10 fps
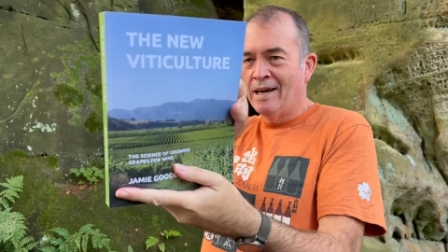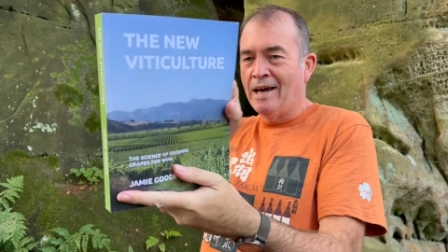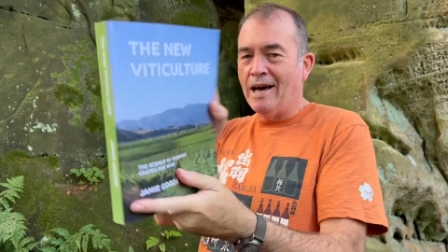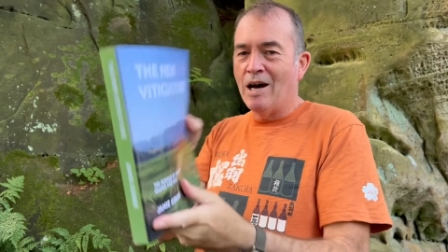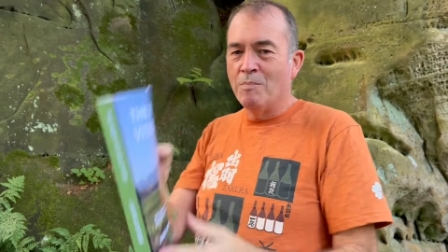
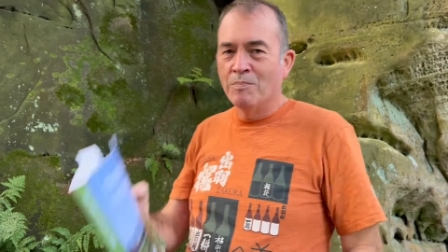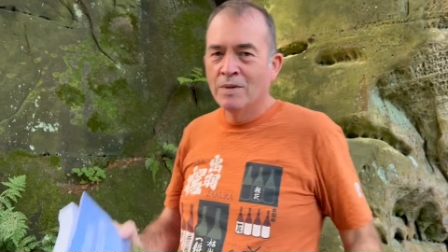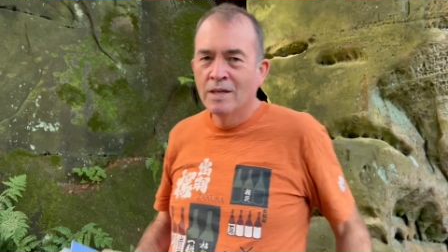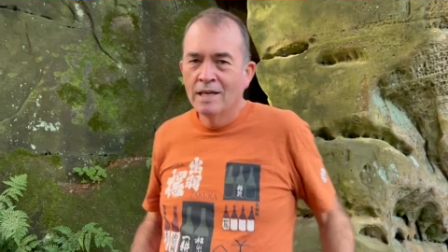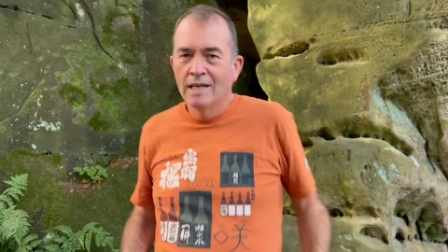Um,
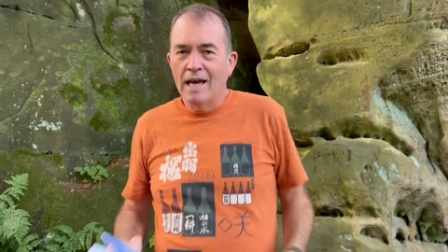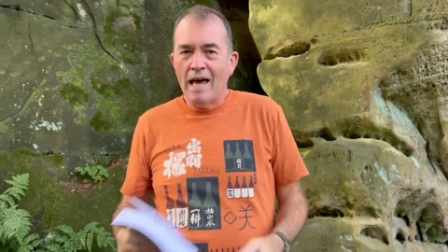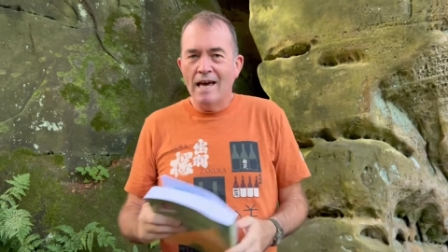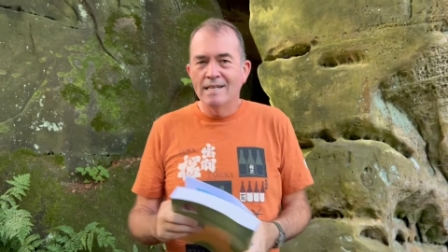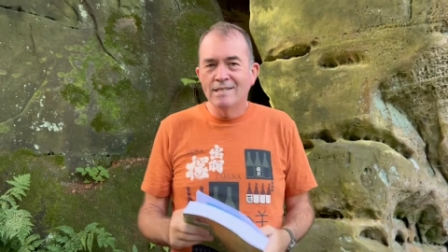
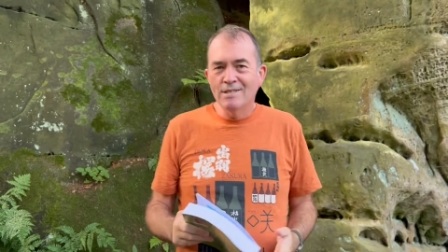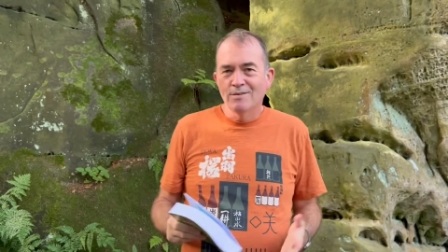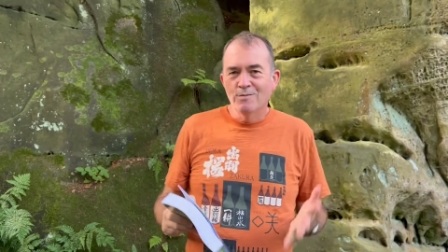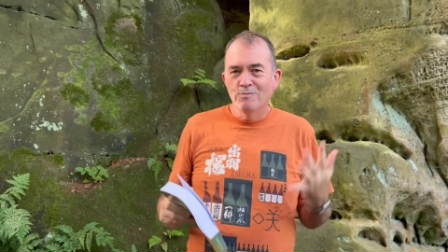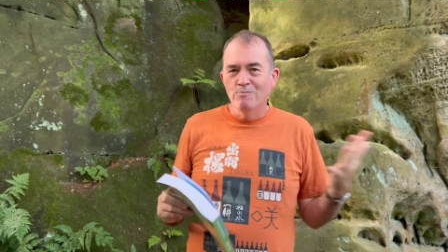and
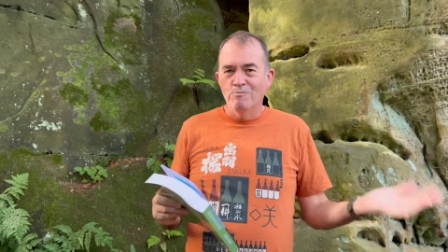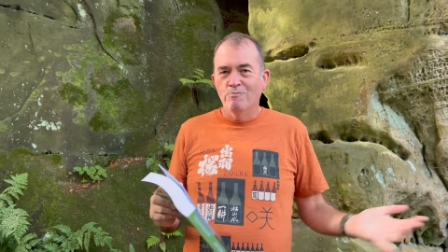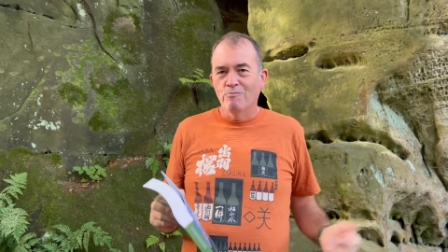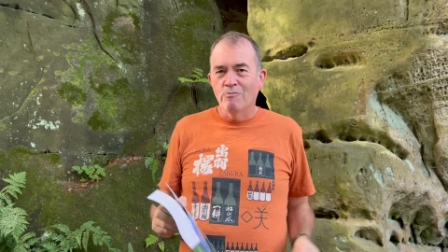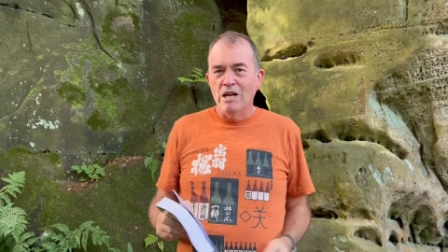
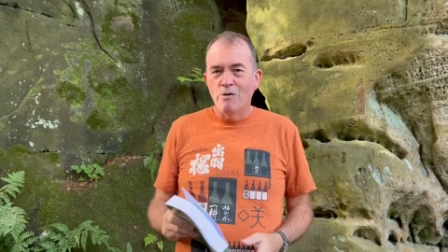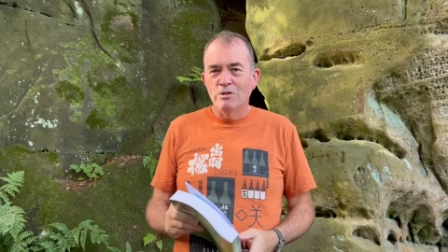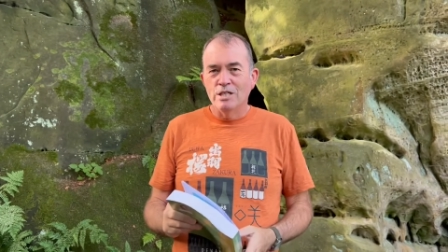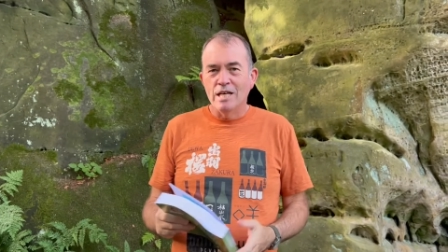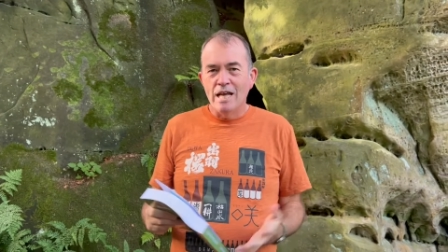really, I
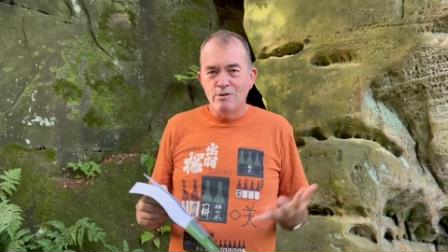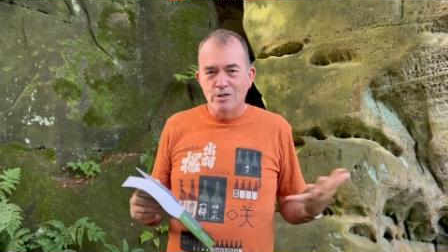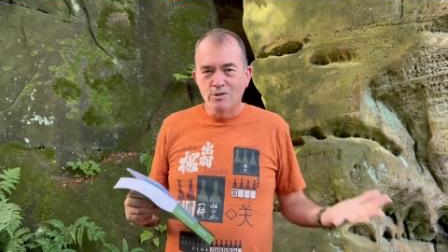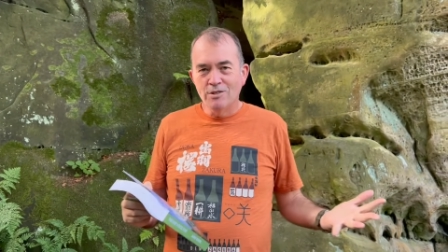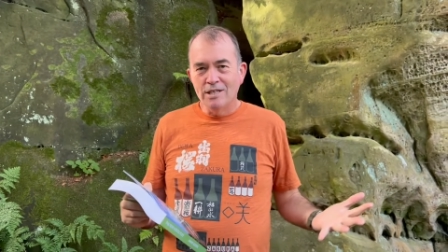wanted to
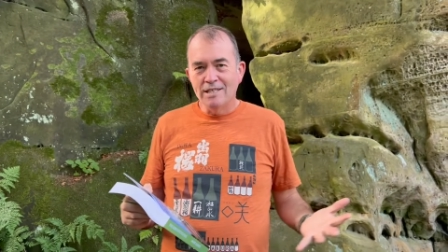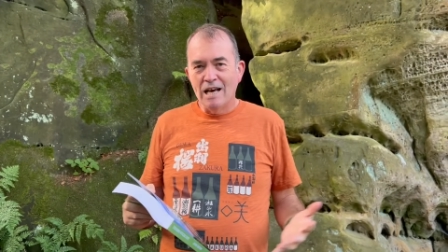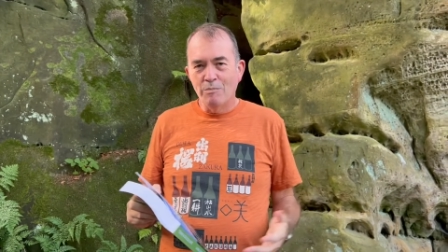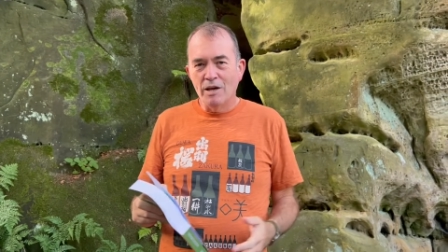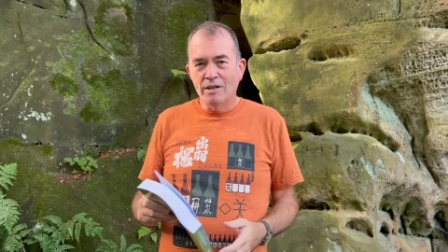introduce this now by